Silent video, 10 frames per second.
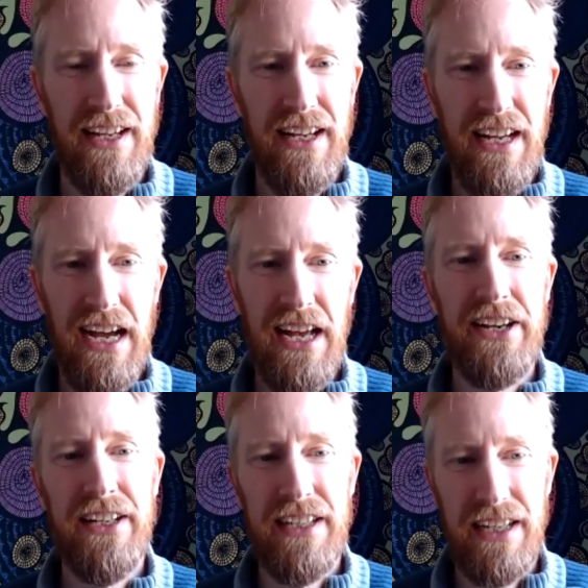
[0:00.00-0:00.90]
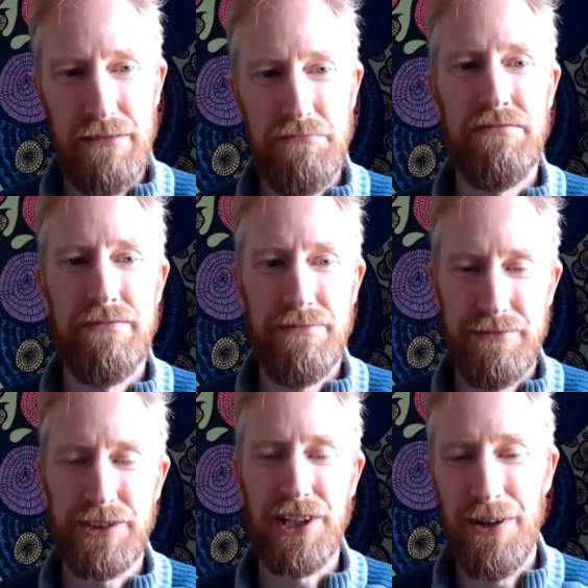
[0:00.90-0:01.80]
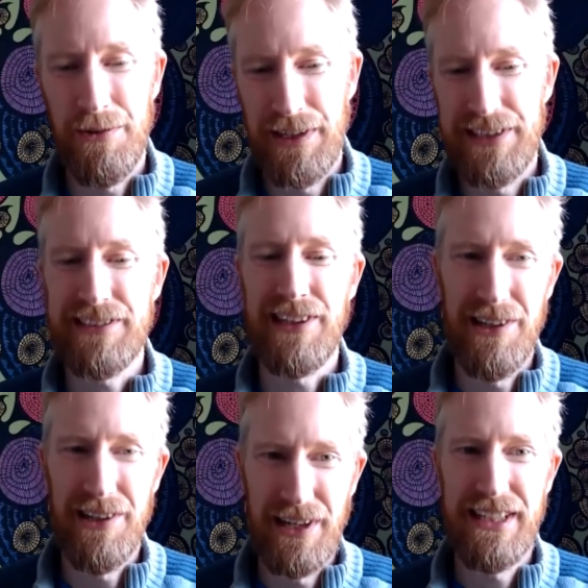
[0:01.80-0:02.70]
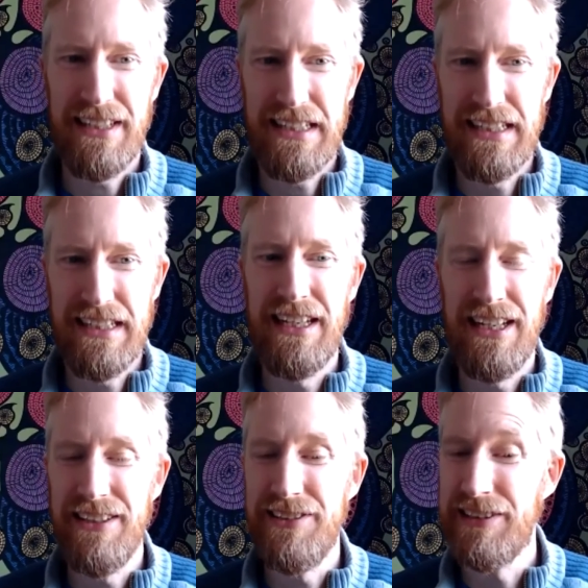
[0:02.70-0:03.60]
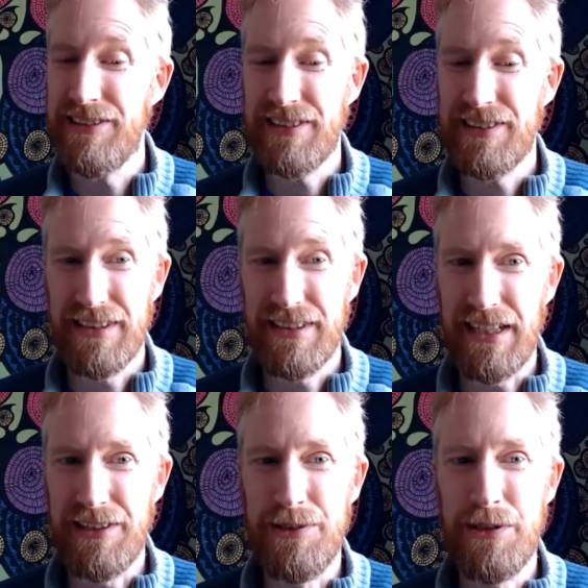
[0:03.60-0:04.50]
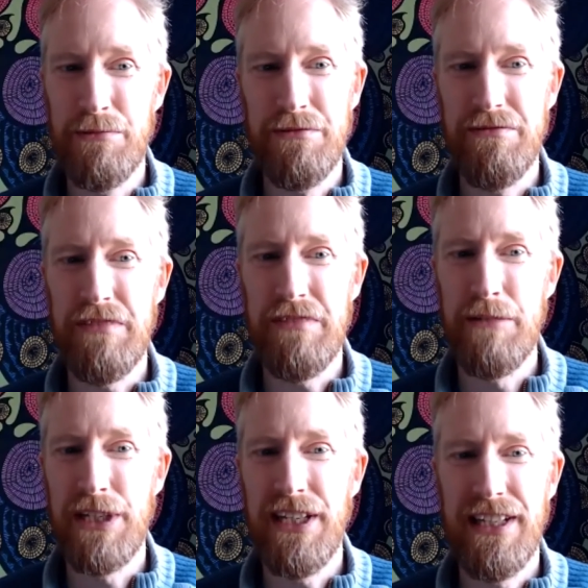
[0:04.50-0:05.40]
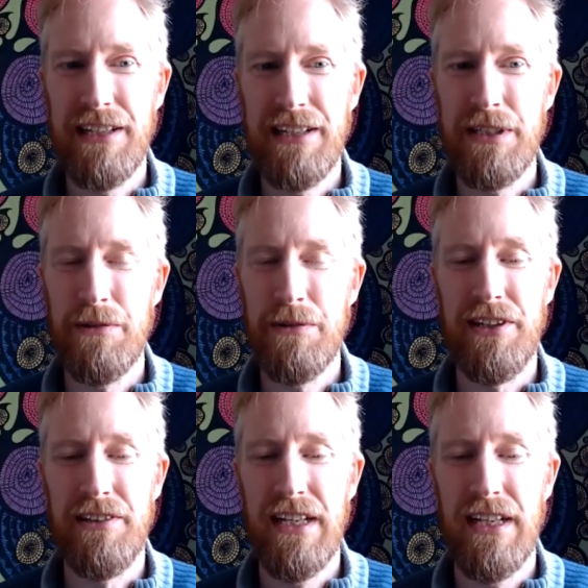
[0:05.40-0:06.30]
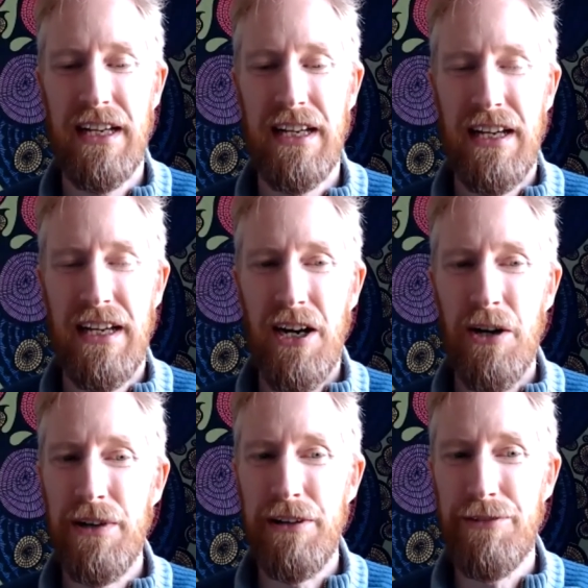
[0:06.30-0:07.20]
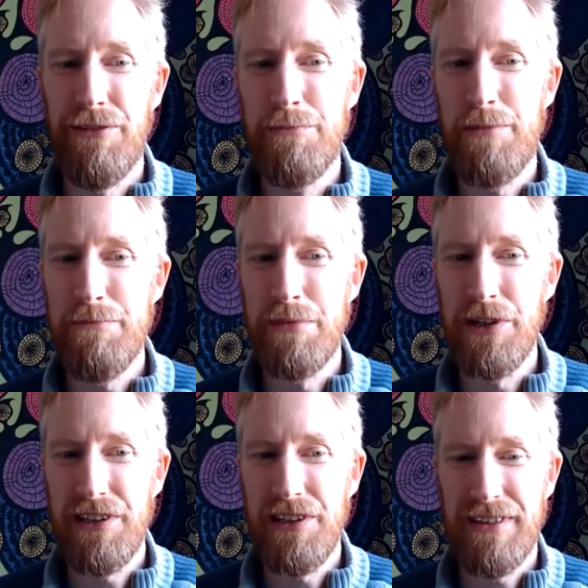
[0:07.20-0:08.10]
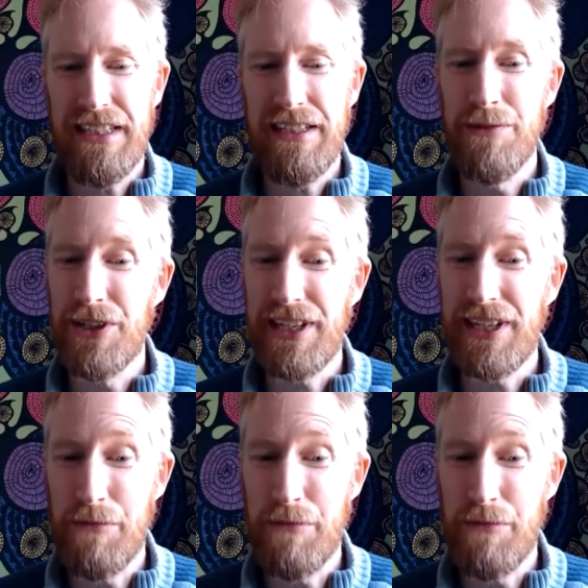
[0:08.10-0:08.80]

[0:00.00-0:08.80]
And slowly, this grew. In the beginning, we were only 4 people working,